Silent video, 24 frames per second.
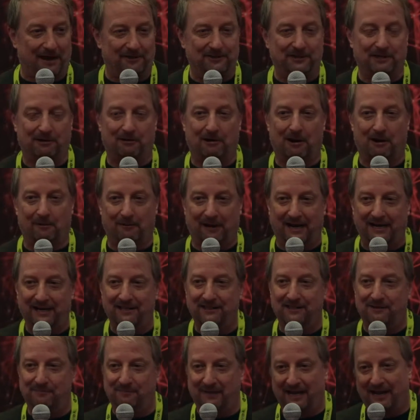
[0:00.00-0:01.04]
out there already
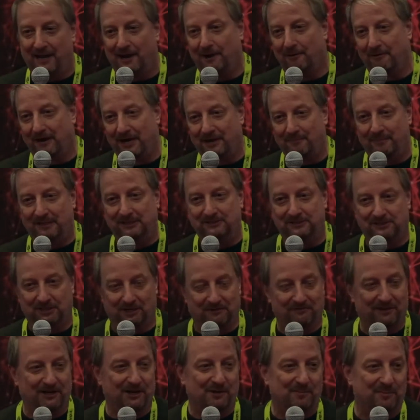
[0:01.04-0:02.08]
that may already be
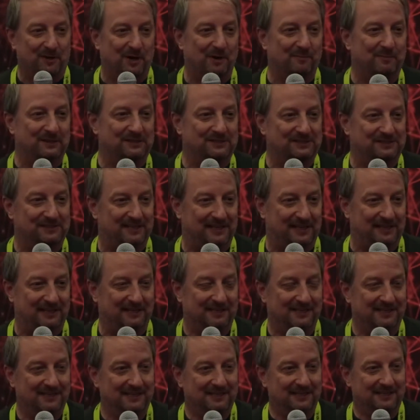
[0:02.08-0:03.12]
serving a purpose that
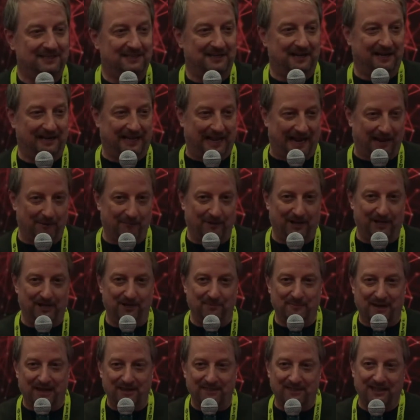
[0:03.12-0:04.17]
a gateway
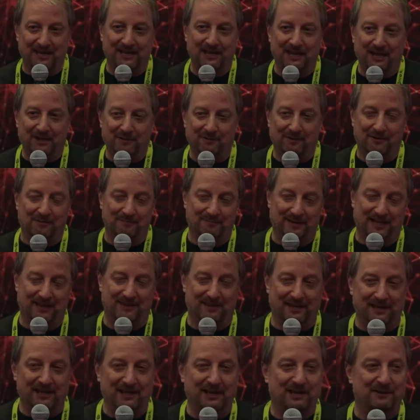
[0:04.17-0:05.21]
you may be
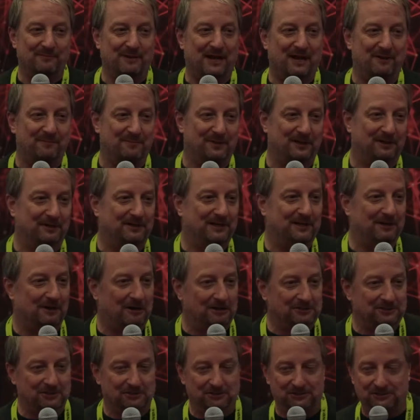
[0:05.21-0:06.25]
thinking about building
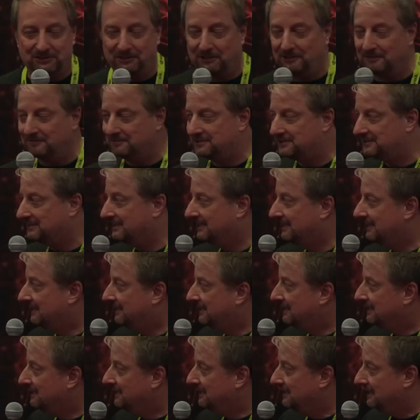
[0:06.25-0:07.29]
also serves.
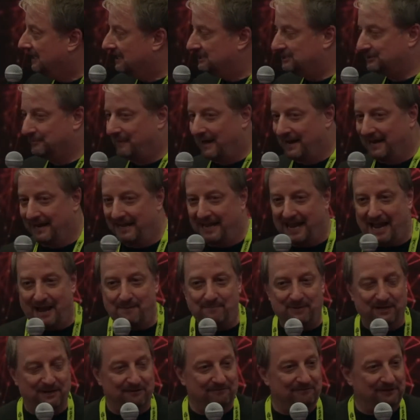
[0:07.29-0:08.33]
It's about a
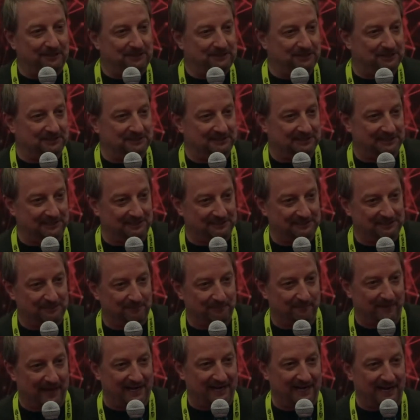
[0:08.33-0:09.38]
gap in efficiencies.
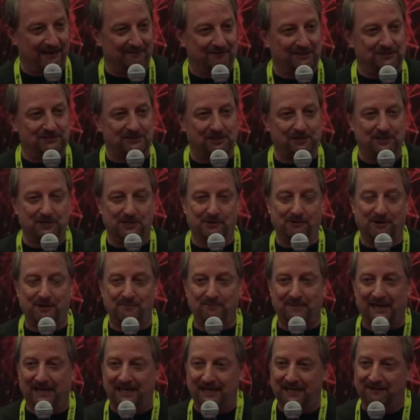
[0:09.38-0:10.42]
Many of us are
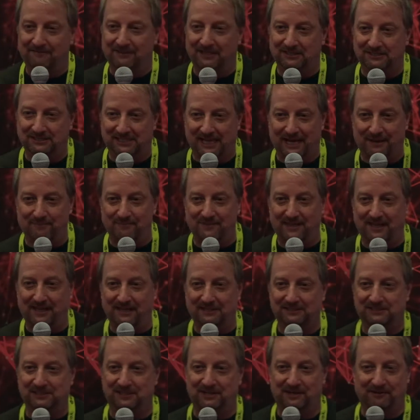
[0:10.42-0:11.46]
doing many of the same
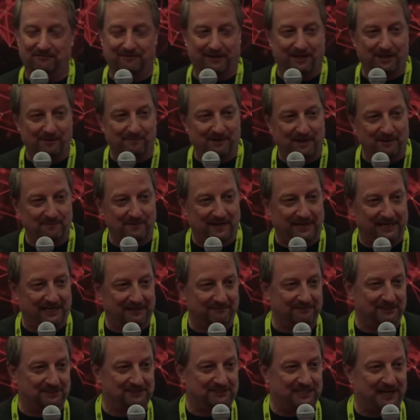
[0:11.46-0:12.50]
things and developing many
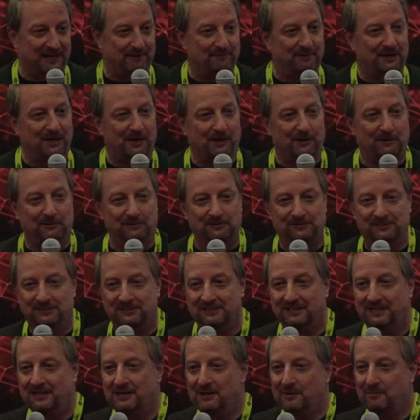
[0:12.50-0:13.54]
of the same
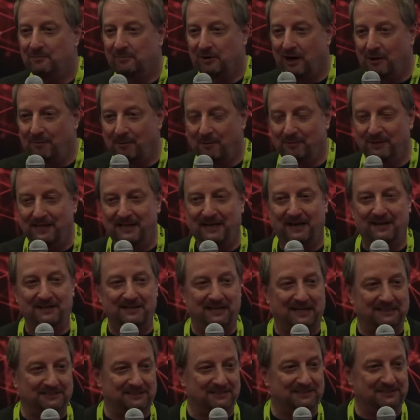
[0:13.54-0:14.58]
codes, probably
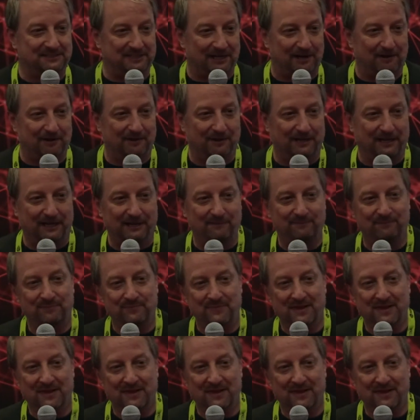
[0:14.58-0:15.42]
unnecessarily,